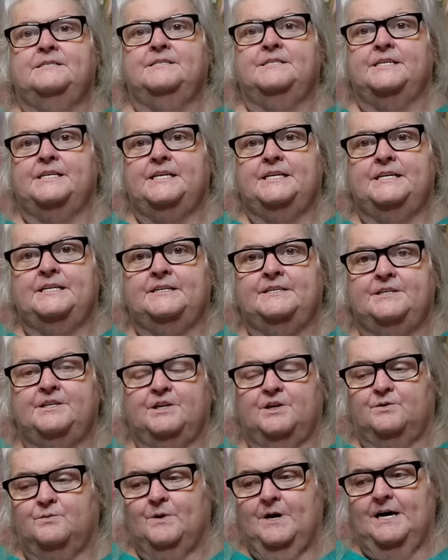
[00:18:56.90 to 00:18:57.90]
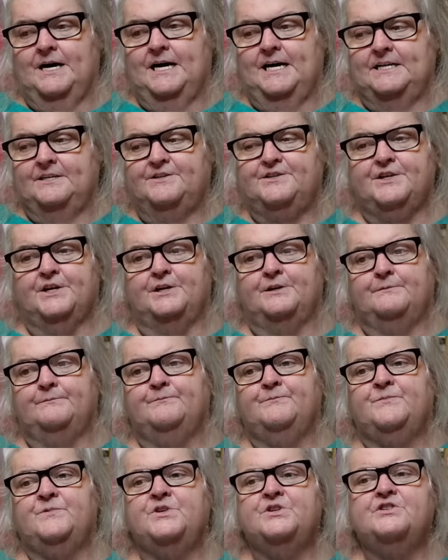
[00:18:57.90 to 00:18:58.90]
to get it, you know, wide. So
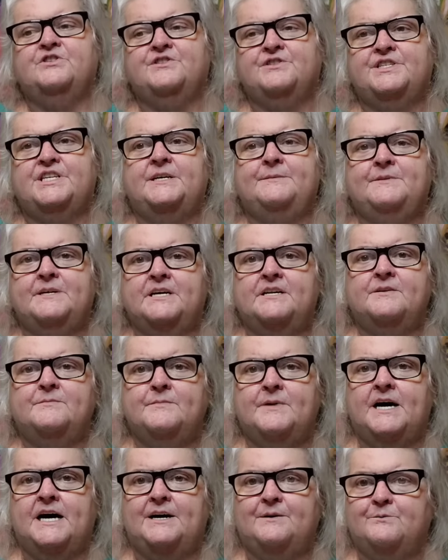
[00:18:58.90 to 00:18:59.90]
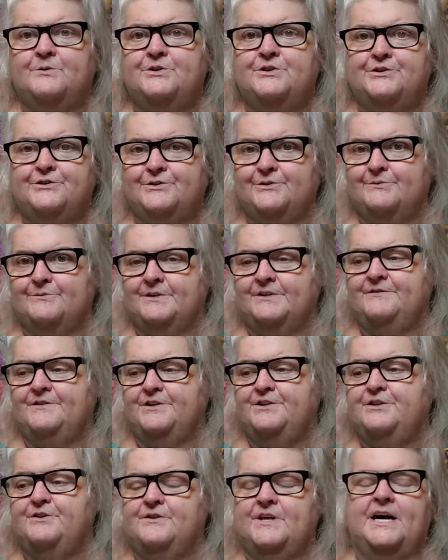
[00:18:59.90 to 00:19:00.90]
just keep that in mind when you're, if you
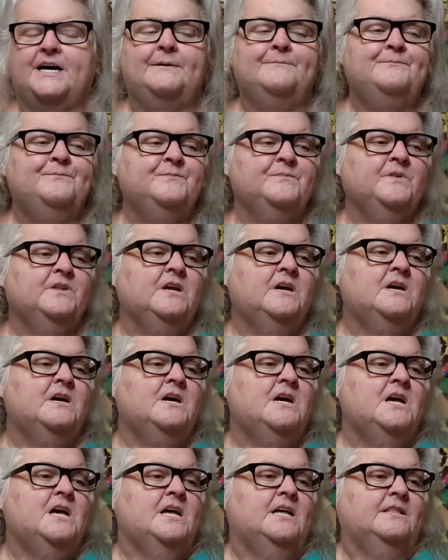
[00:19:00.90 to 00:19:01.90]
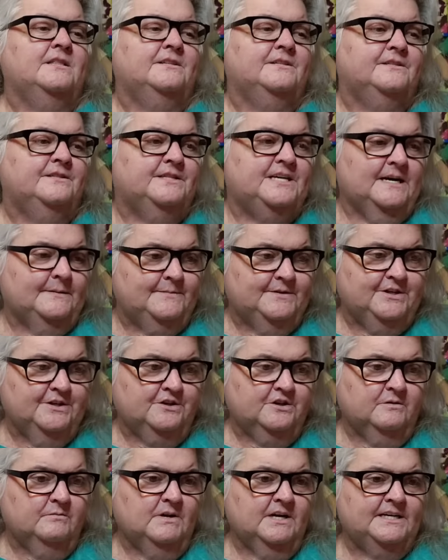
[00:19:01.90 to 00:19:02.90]
do that. That
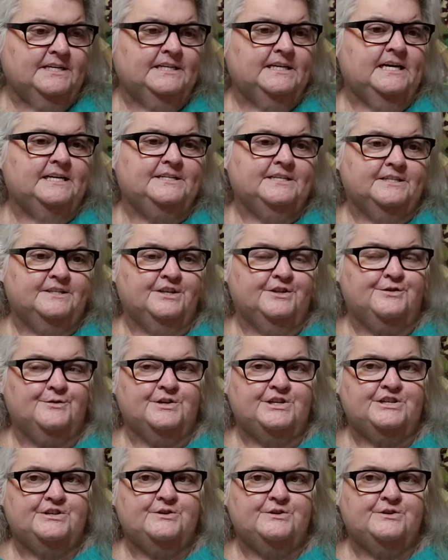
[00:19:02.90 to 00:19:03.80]
particular blanket, I did the three